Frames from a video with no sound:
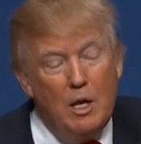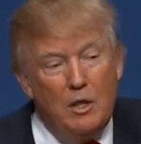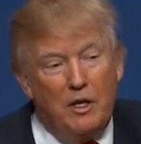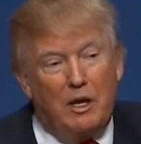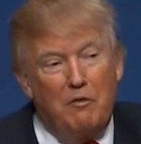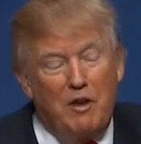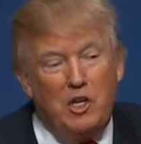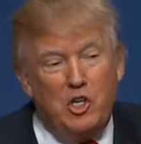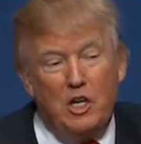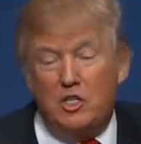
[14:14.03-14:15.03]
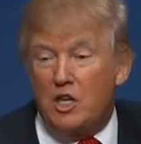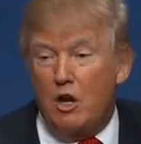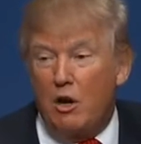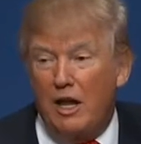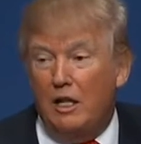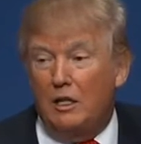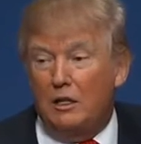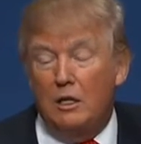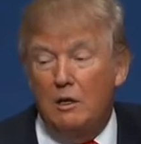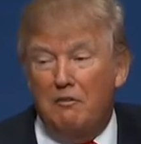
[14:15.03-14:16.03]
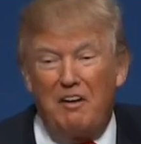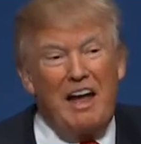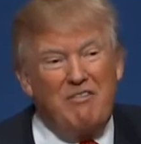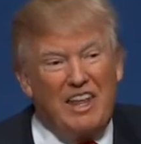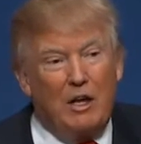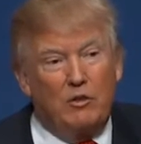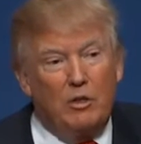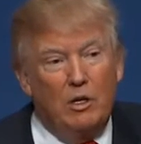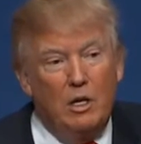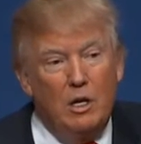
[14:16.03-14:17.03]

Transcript: The convention center held 5,000.